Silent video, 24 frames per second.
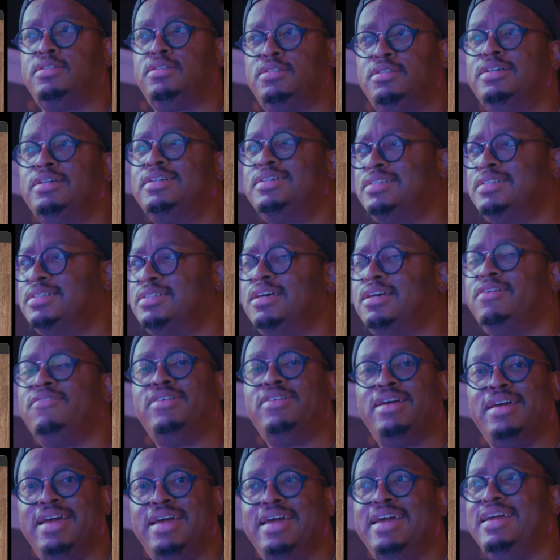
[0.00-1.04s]
6, 7,
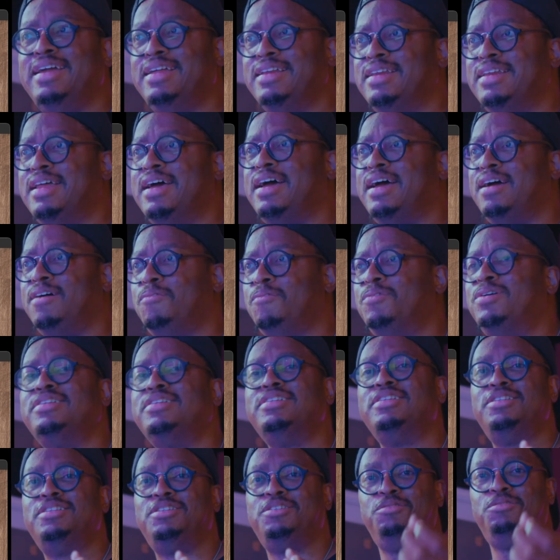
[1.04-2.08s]
8, 9, 1, 2,
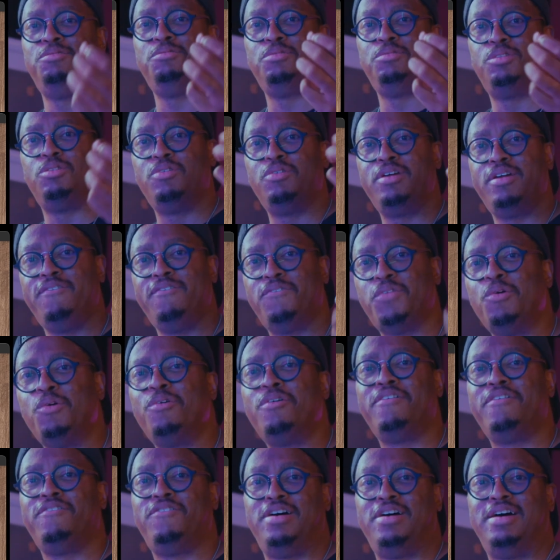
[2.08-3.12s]
3, 4,
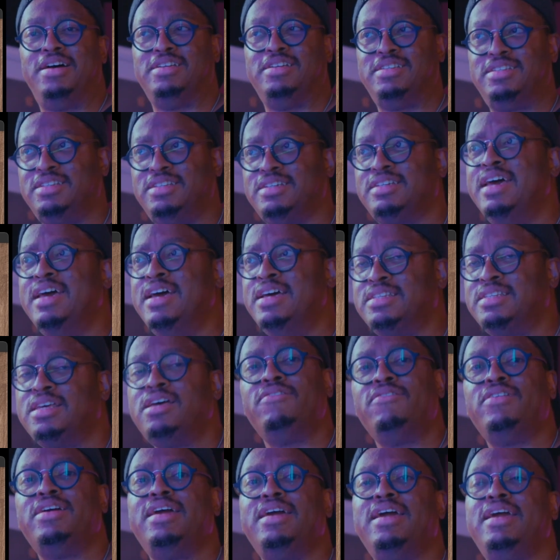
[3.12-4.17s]
5, 6, 7,
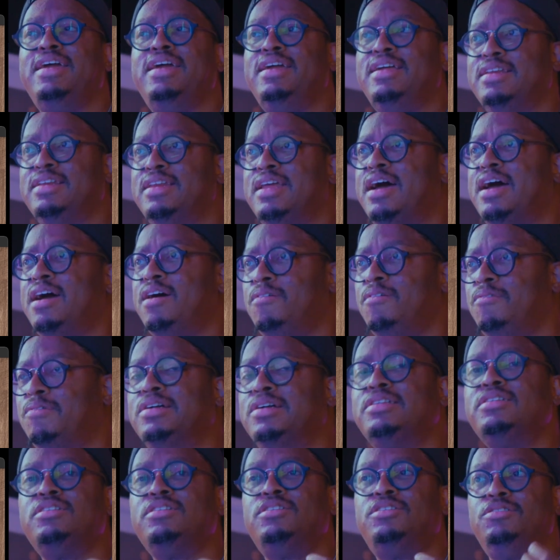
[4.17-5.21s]
8, 9, 1,
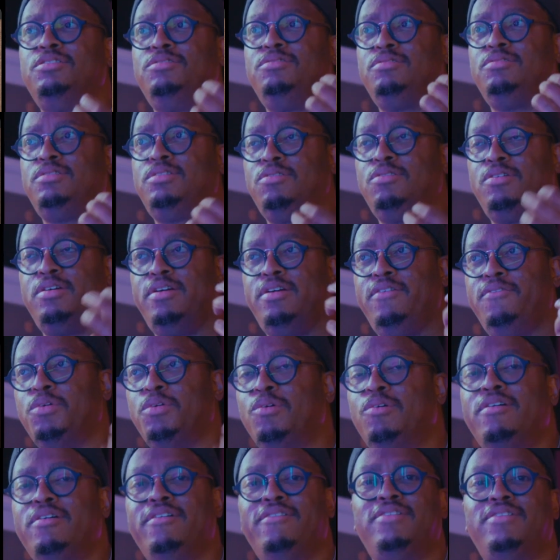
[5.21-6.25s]
2, 3,
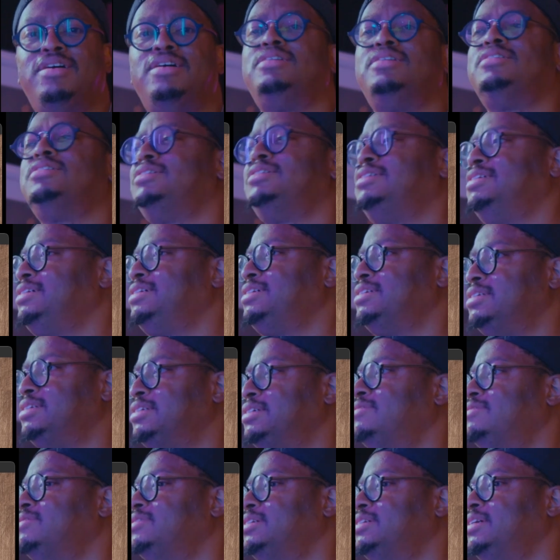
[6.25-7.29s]
4, 5, 6,
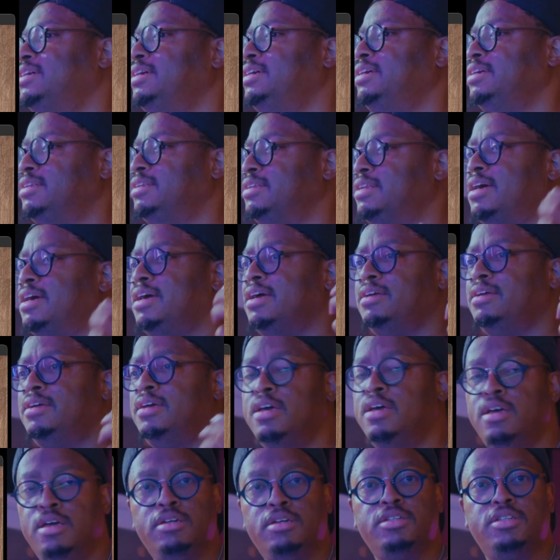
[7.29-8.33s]
7, 8, 9. See what
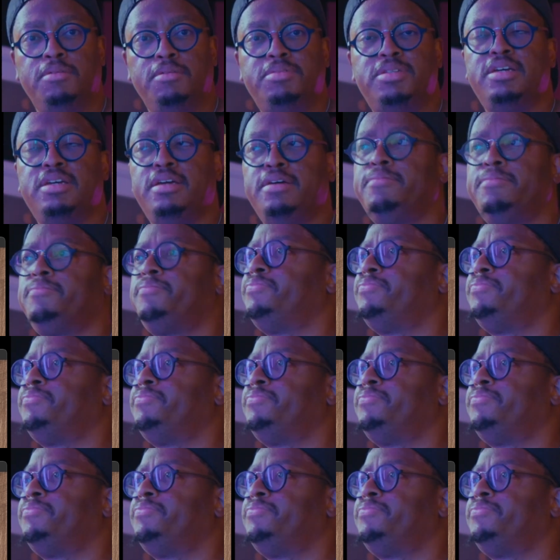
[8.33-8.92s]
I'm saying?